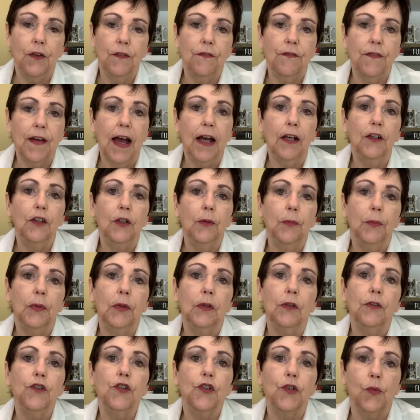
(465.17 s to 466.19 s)

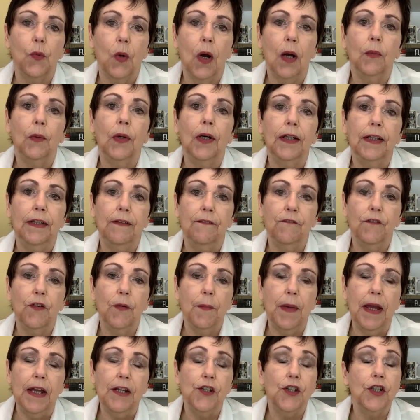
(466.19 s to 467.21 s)
valuable Chihuahua
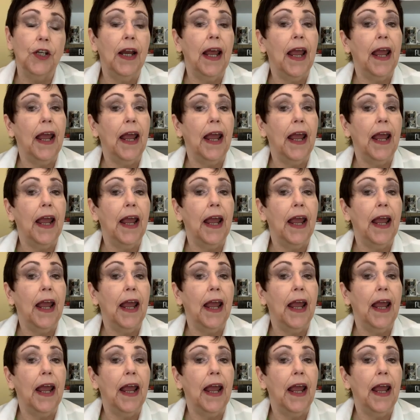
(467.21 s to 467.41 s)
information,